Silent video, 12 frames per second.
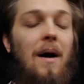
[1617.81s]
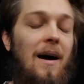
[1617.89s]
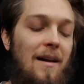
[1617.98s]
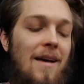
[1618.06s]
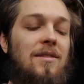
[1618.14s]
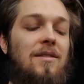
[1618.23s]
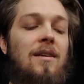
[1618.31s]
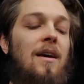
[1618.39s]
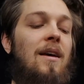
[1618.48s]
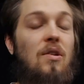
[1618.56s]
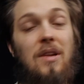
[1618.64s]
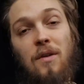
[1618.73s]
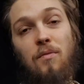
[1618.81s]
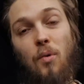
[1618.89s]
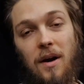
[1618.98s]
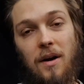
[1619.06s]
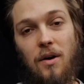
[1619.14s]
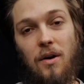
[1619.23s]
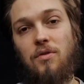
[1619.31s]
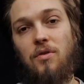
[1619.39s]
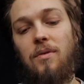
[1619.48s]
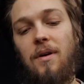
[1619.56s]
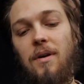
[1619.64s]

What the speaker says: unless you then want to go to